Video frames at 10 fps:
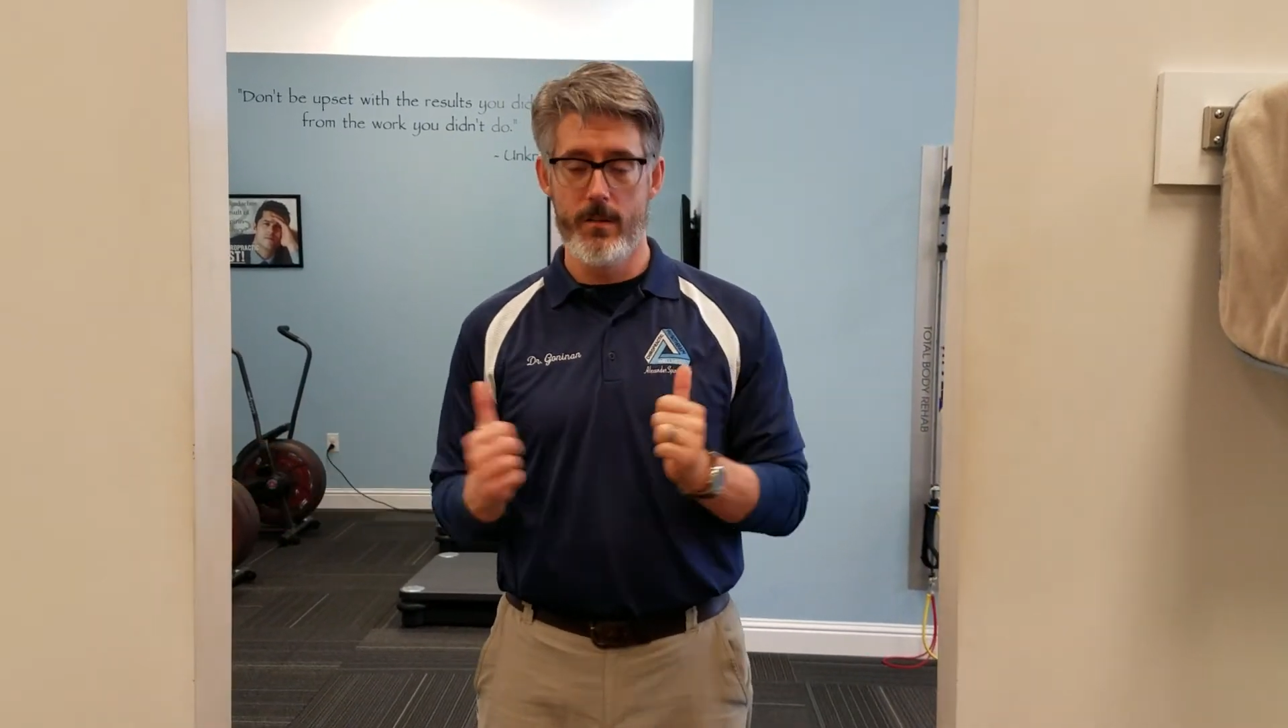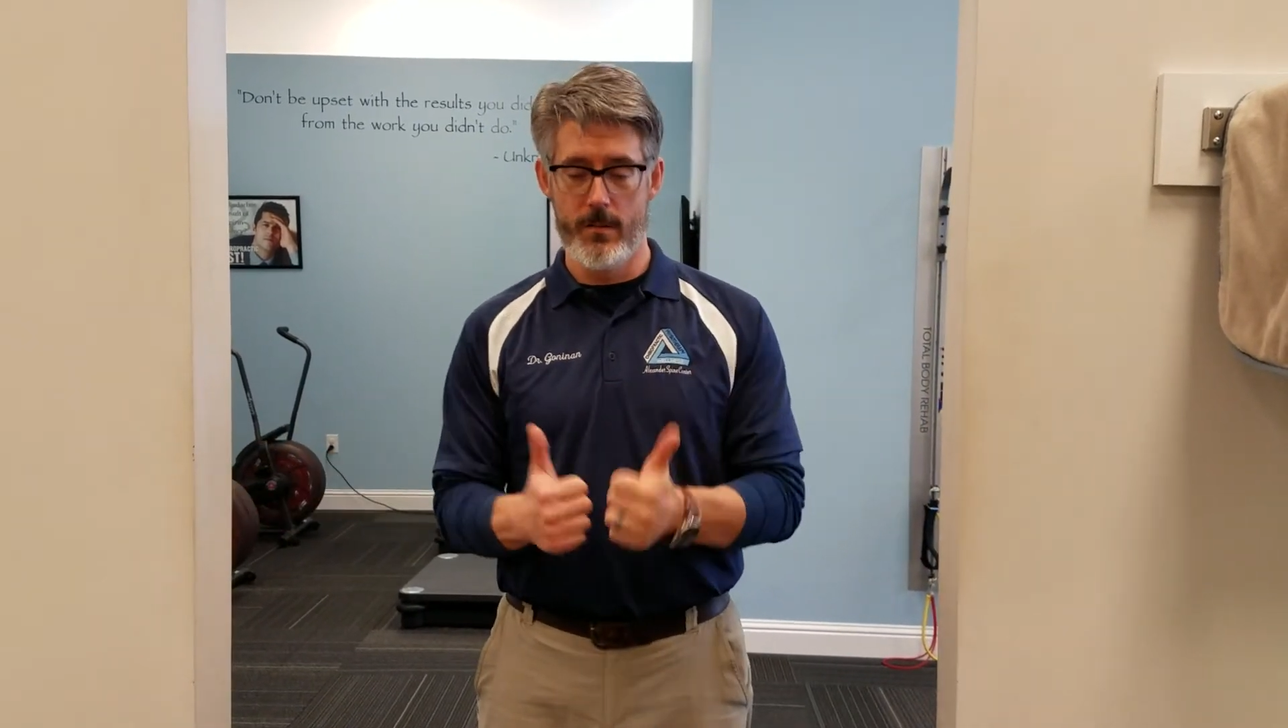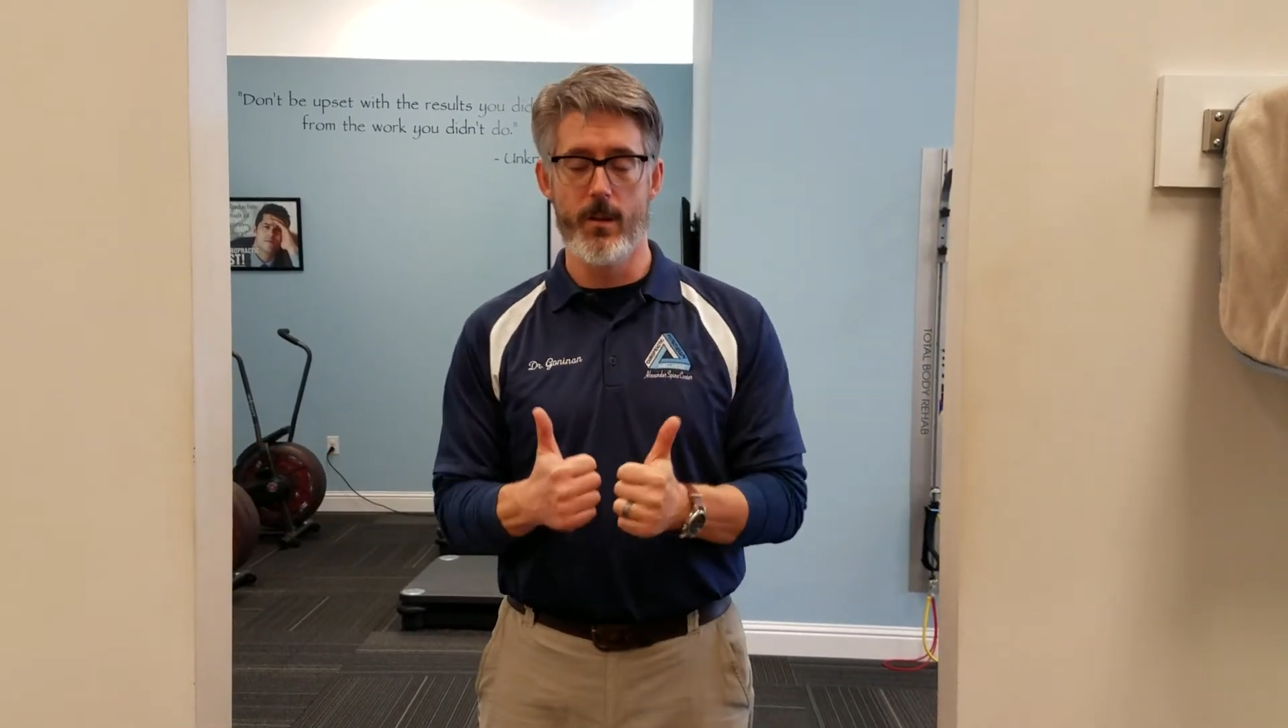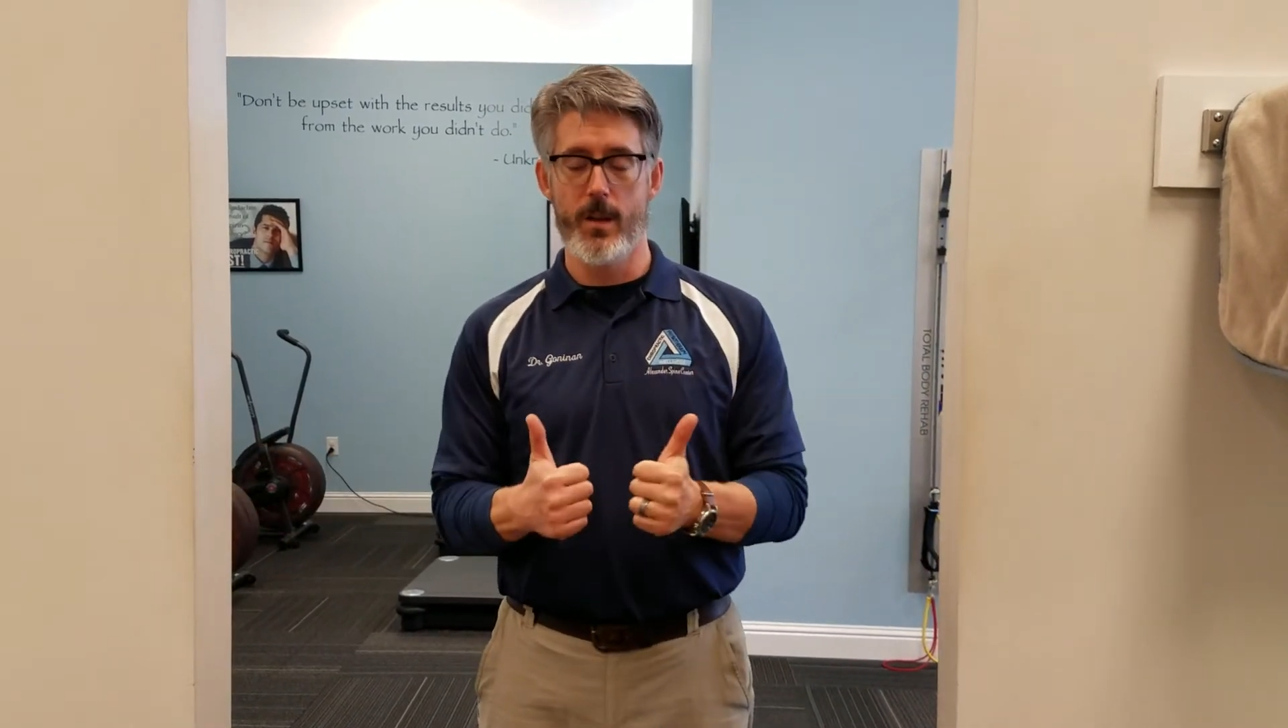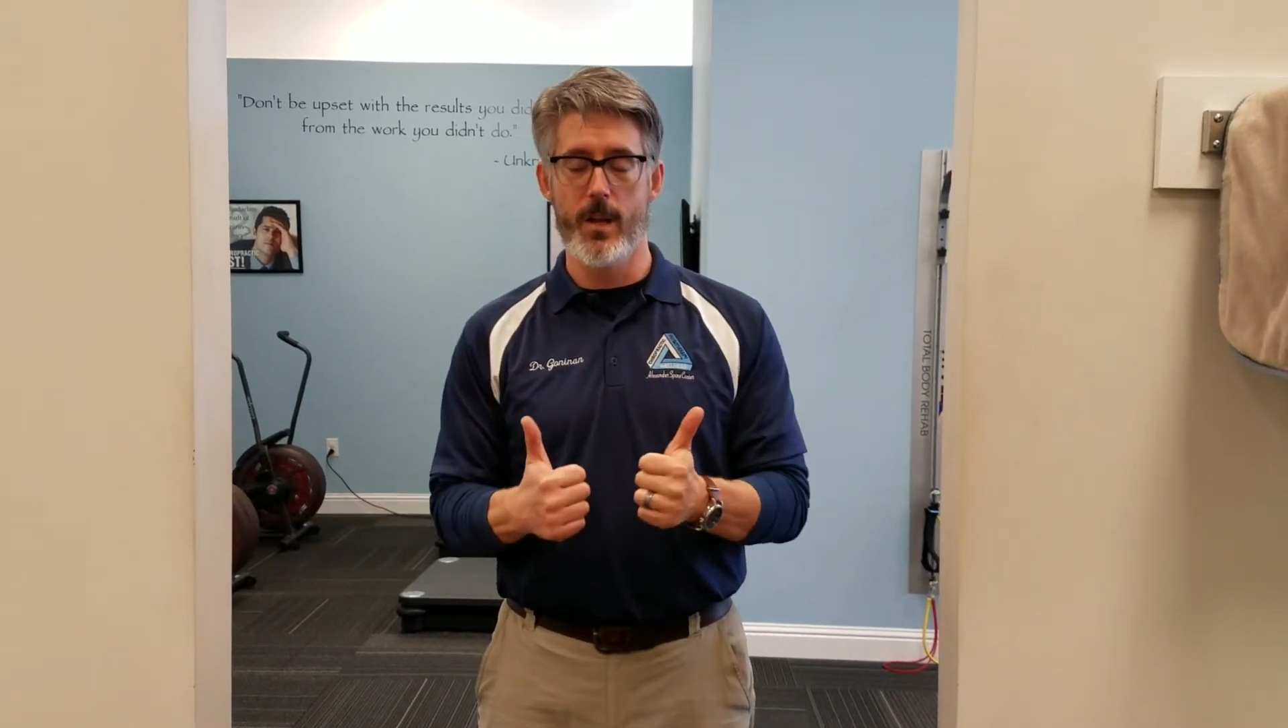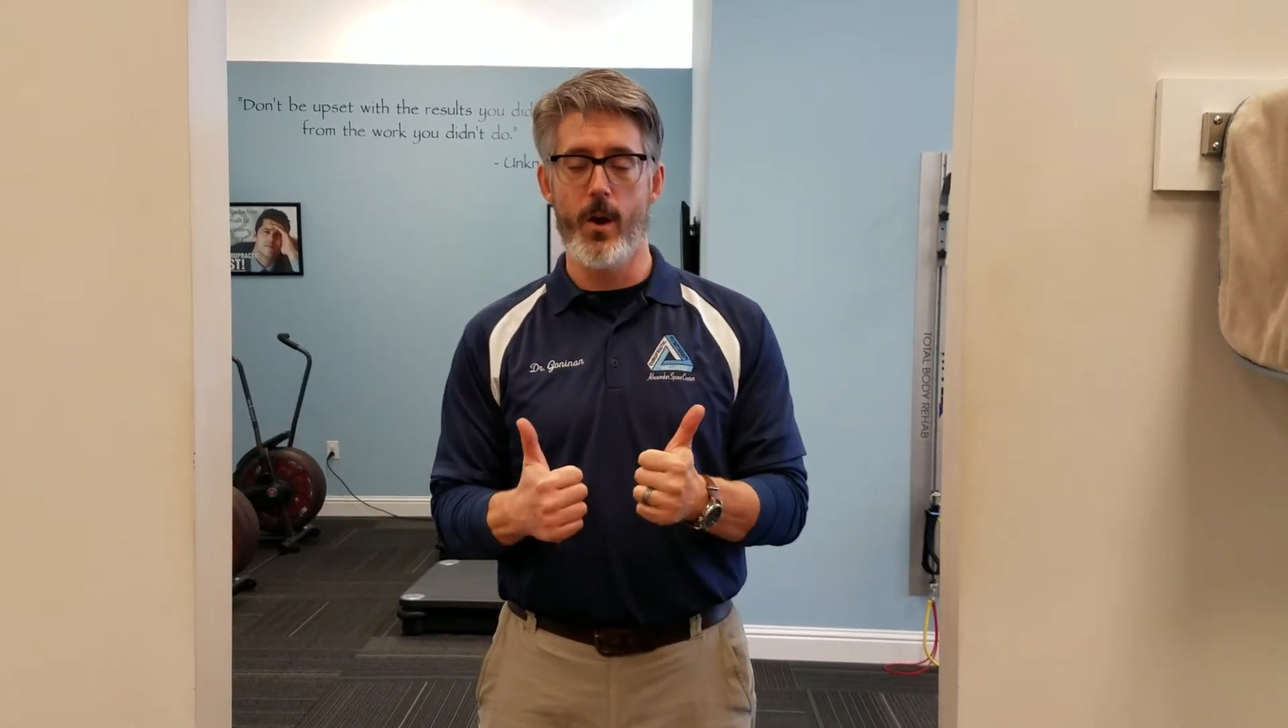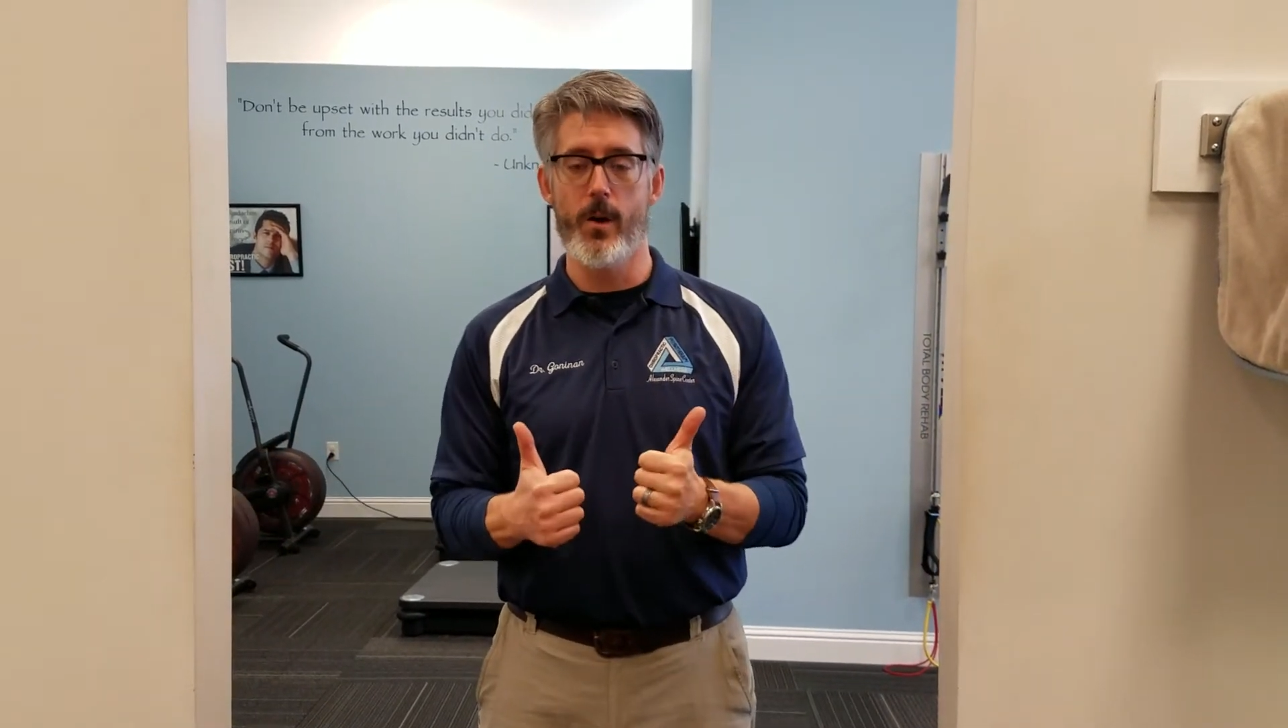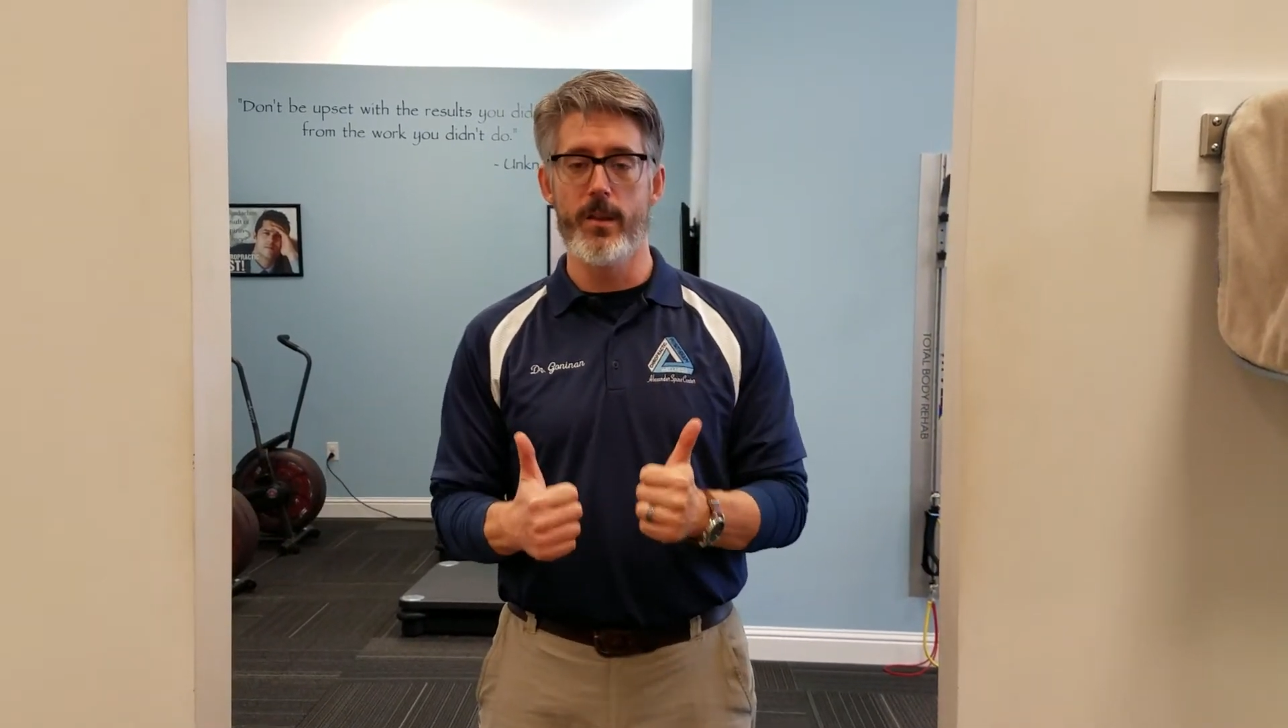you're good to go on